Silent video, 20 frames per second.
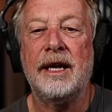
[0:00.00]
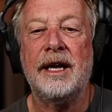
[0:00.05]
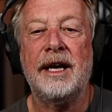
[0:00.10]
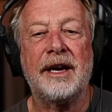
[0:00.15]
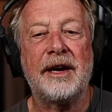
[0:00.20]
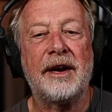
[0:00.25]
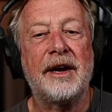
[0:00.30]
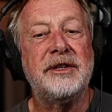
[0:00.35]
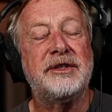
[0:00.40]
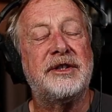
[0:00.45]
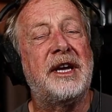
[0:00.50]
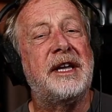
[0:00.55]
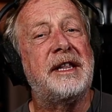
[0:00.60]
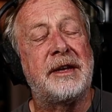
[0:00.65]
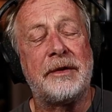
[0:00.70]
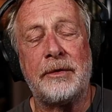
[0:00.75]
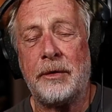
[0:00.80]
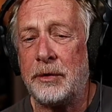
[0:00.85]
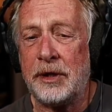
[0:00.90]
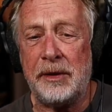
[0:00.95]
And I say
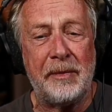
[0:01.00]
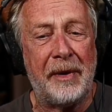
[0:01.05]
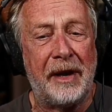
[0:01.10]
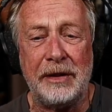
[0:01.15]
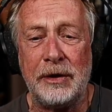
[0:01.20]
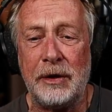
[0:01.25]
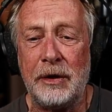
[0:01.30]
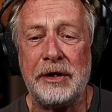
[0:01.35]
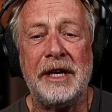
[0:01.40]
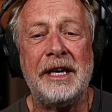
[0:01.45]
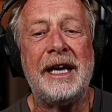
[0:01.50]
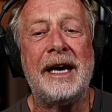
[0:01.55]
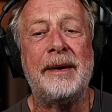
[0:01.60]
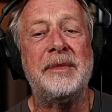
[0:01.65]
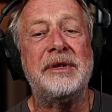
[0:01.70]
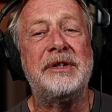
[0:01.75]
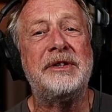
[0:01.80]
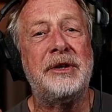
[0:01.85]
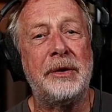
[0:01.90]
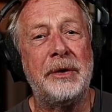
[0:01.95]
that only by looking at
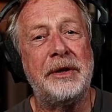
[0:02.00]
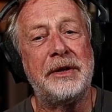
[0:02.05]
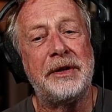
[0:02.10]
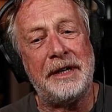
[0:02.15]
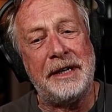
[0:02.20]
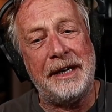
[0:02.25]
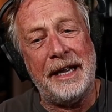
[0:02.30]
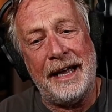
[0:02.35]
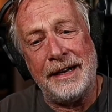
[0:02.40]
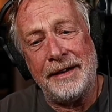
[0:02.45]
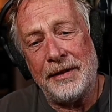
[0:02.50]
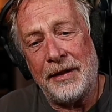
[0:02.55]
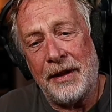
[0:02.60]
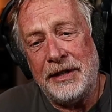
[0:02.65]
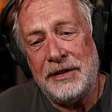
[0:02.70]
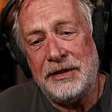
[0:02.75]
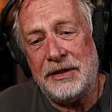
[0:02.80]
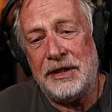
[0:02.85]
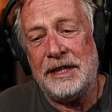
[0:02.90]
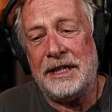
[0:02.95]
material and
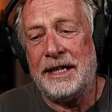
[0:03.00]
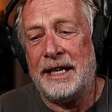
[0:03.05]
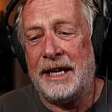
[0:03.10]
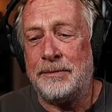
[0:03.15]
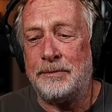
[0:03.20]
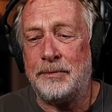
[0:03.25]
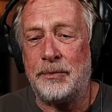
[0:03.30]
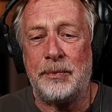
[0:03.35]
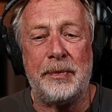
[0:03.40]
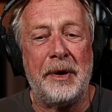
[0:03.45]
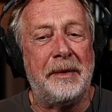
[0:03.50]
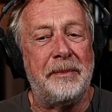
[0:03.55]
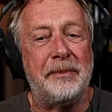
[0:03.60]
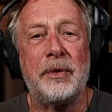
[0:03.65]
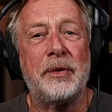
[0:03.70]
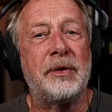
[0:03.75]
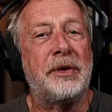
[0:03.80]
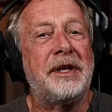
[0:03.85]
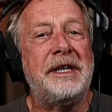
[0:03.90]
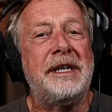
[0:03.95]
analyzing it and, and
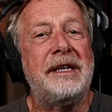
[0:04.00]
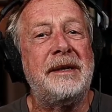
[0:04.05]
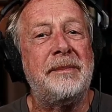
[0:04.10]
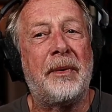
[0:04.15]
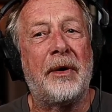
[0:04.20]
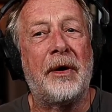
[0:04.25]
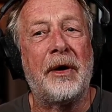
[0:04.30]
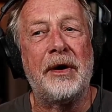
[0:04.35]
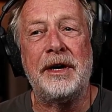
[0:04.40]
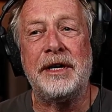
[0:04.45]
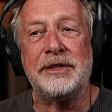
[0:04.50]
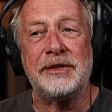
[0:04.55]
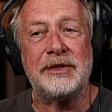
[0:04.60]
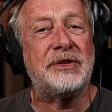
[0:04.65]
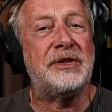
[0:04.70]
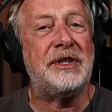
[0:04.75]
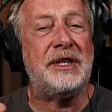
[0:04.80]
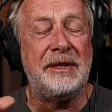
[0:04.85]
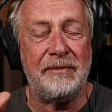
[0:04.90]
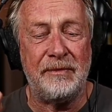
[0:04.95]
pulling it apart and
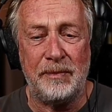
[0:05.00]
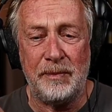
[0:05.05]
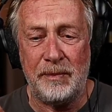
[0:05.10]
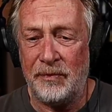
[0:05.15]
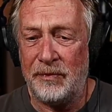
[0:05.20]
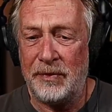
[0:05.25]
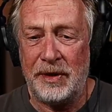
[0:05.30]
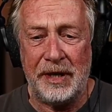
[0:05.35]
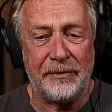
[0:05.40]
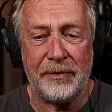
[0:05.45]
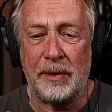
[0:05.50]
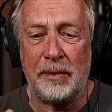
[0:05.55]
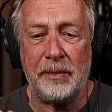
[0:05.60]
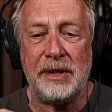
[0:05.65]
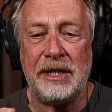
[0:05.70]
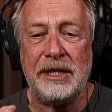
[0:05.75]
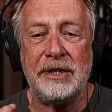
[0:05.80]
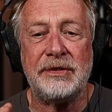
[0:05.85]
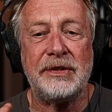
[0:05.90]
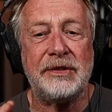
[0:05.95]
seeing different
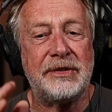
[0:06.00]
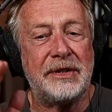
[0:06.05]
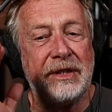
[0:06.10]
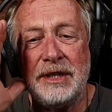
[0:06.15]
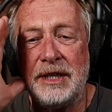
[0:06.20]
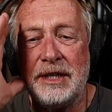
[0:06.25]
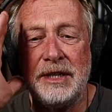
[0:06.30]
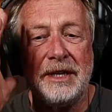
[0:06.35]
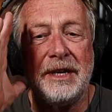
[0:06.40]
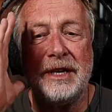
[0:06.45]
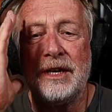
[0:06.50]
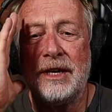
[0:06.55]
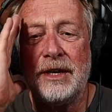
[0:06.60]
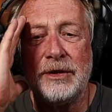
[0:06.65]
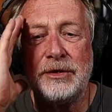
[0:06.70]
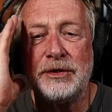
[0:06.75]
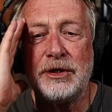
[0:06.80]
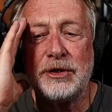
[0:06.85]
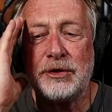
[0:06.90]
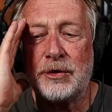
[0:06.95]
pieces and then
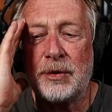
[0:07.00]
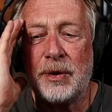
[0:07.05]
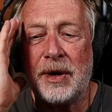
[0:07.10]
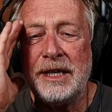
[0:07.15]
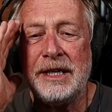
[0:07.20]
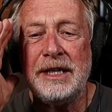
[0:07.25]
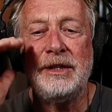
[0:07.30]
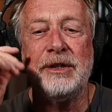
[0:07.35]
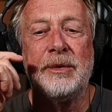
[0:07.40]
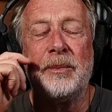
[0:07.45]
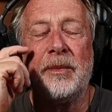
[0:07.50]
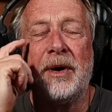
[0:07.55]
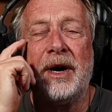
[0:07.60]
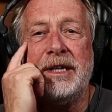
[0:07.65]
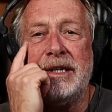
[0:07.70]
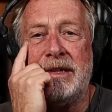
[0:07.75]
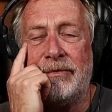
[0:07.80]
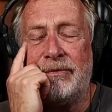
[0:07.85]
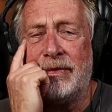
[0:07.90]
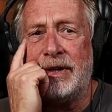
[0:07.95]
just trying in your
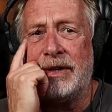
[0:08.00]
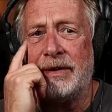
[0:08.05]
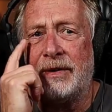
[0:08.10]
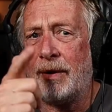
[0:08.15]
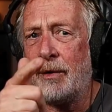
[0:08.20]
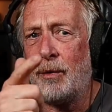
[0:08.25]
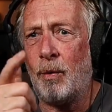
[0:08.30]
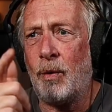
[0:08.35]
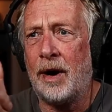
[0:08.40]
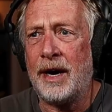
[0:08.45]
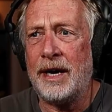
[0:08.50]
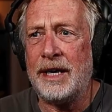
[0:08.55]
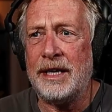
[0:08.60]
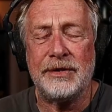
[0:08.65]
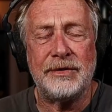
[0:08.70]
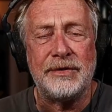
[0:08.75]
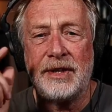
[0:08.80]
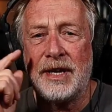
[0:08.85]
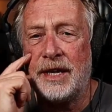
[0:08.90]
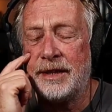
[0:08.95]
mind to figure out why
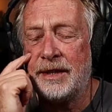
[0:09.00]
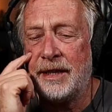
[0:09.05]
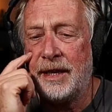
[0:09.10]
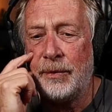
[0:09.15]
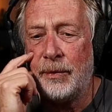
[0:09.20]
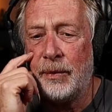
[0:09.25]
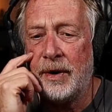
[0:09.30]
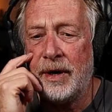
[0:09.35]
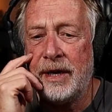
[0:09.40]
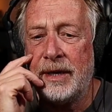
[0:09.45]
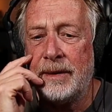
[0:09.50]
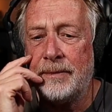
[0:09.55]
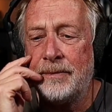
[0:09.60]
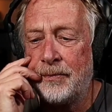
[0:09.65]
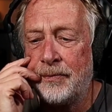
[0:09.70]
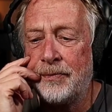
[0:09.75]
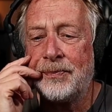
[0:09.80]
is that that way.